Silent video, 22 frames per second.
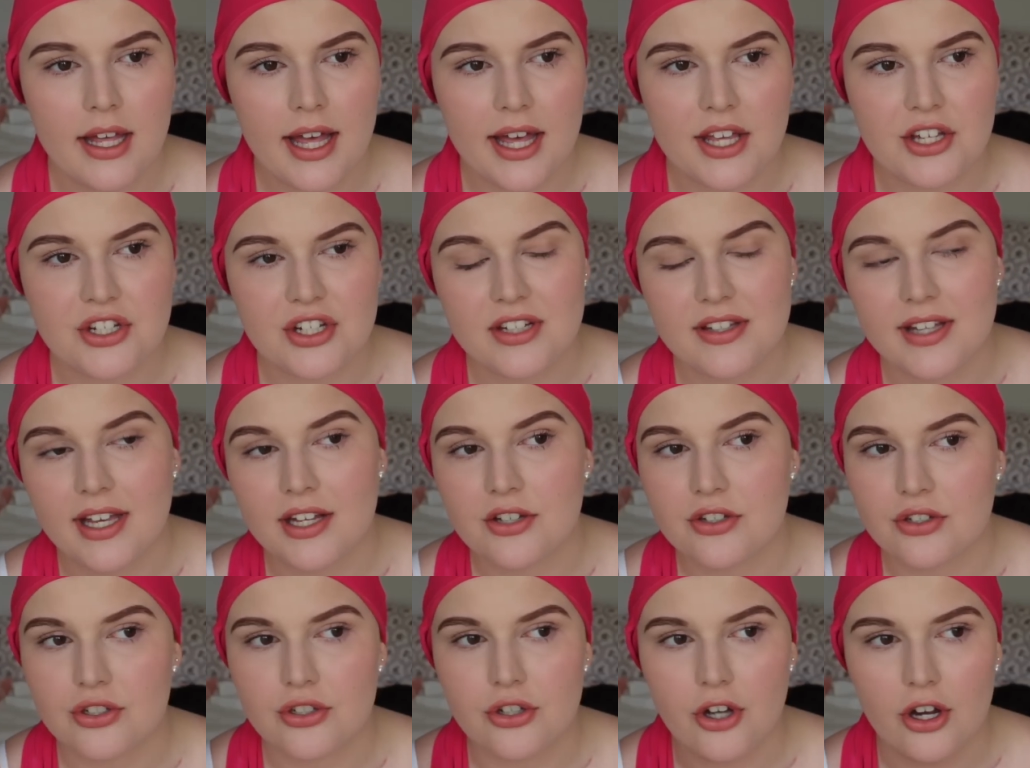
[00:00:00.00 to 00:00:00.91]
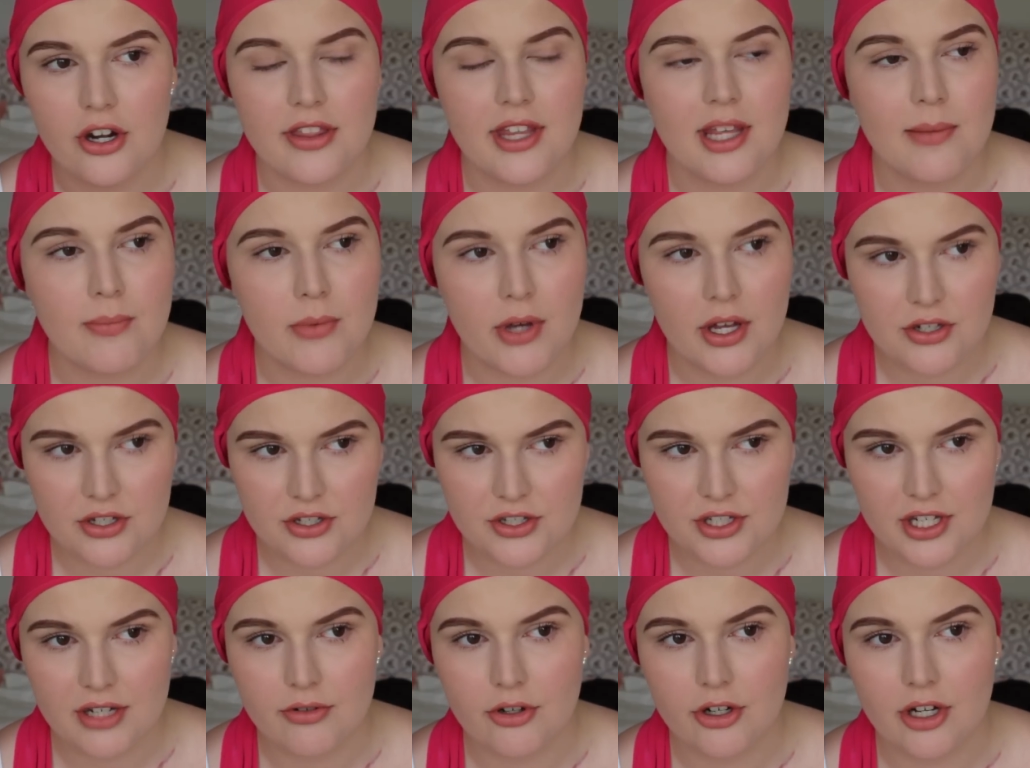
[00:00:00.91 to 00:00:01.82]
And she's like, just go to the
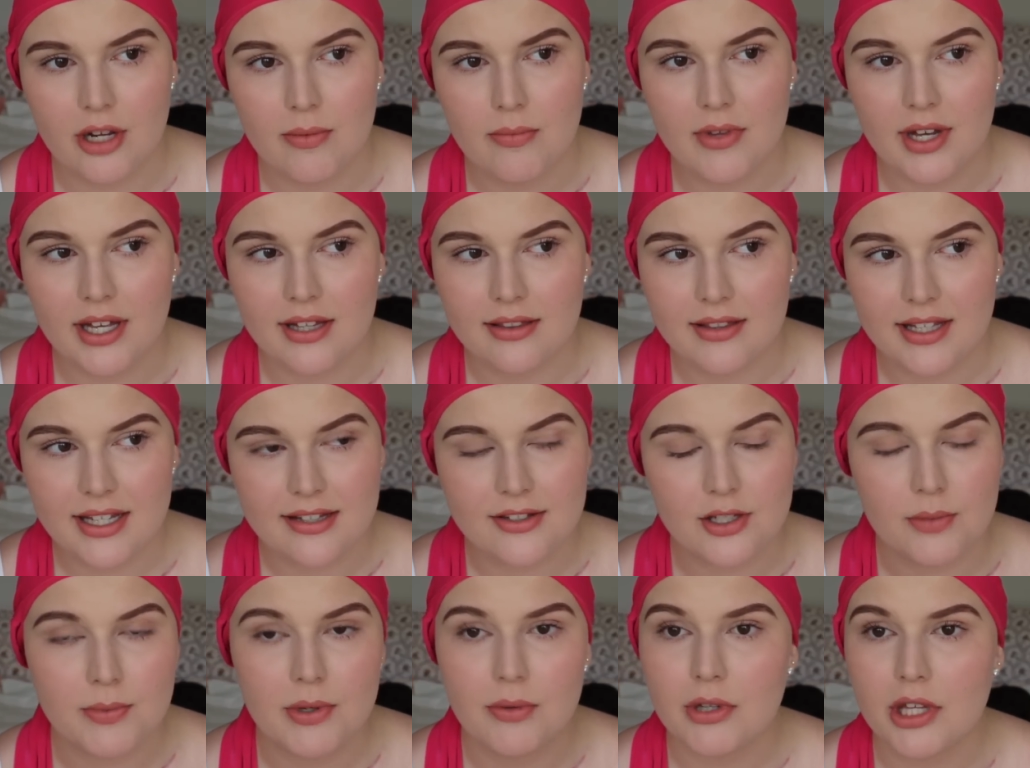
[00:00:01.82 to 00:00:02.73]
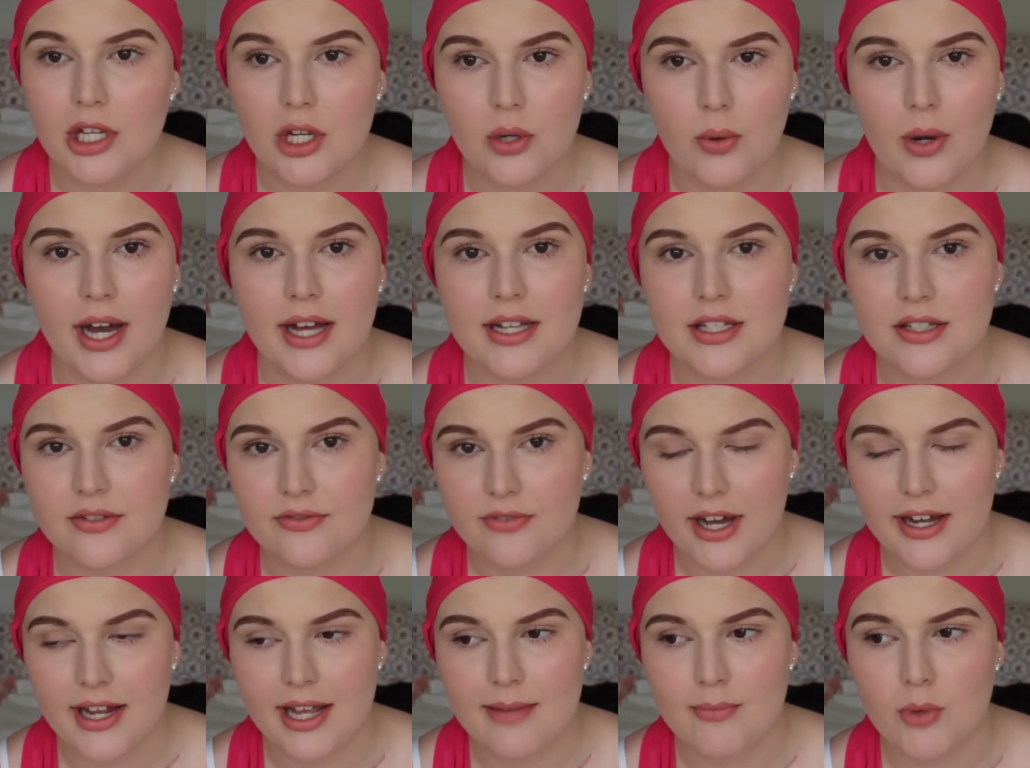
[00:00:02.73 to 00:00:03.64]
emergency room, at least it'll be really quiet, it's a
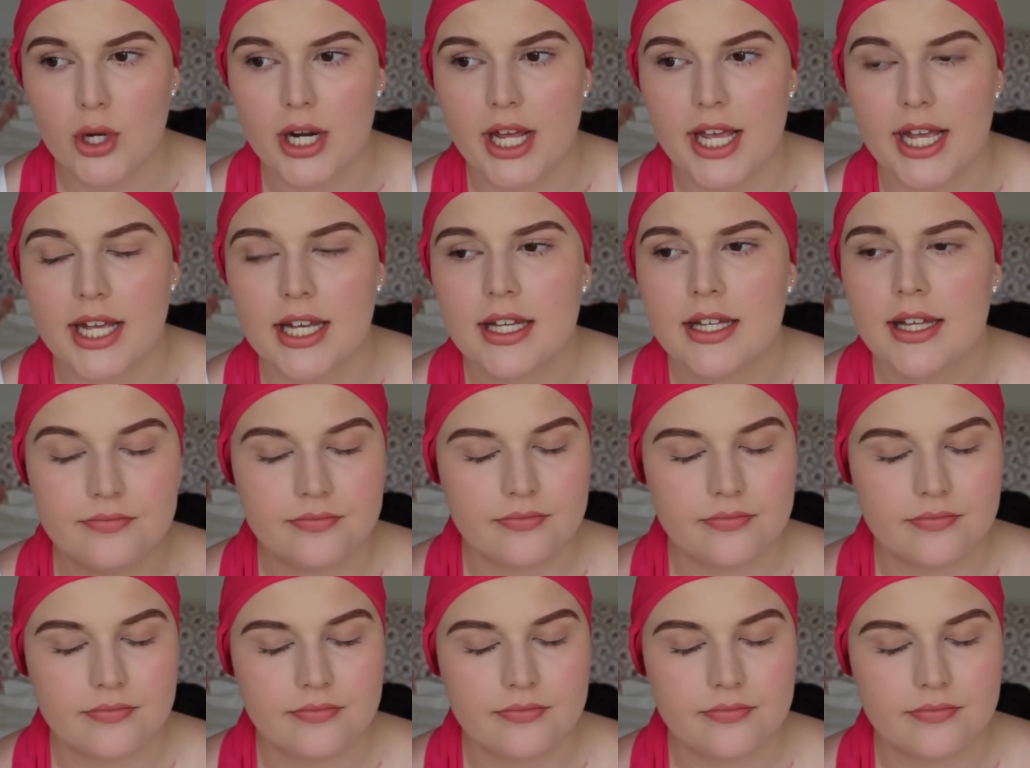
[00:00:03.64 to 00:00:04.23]
Friday morning.